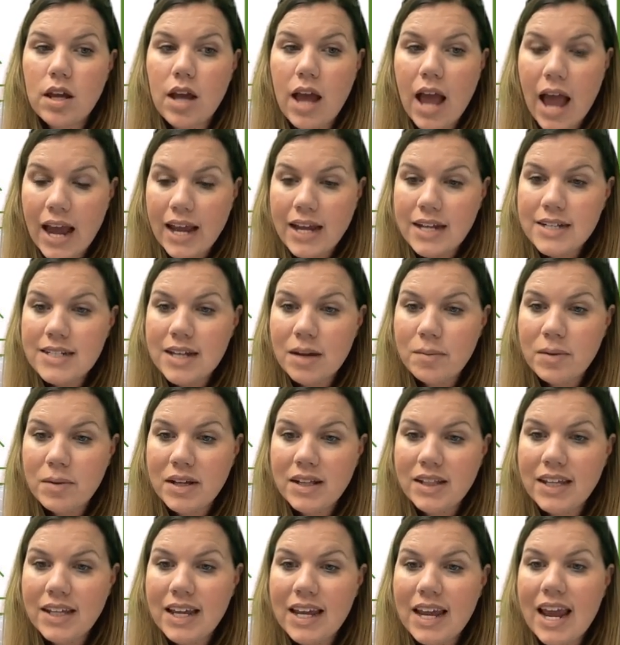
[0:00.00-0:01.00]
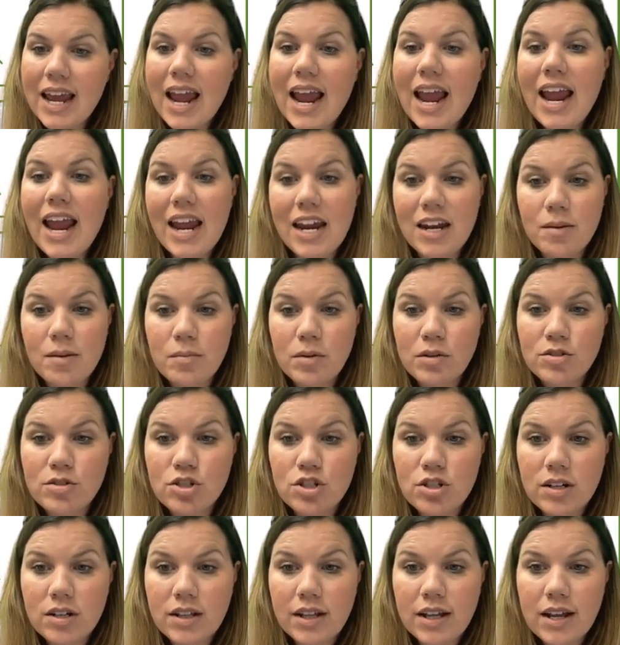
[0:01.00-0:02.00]
academically and
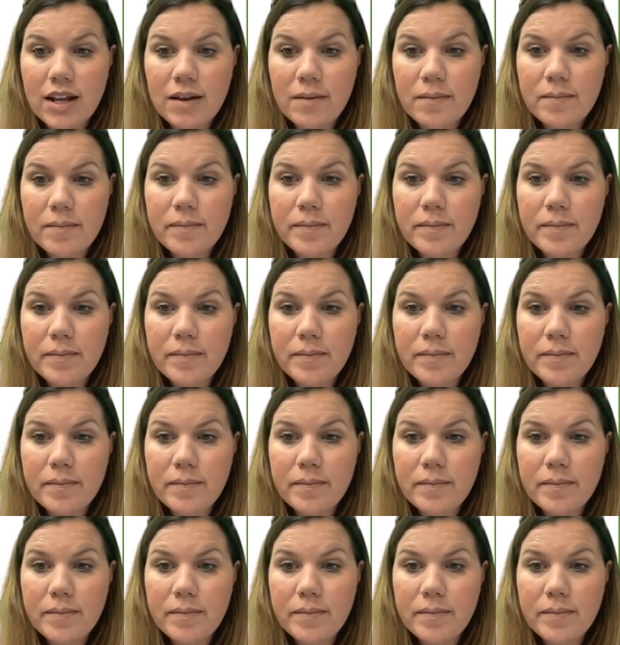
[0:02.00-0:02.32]
emotionally?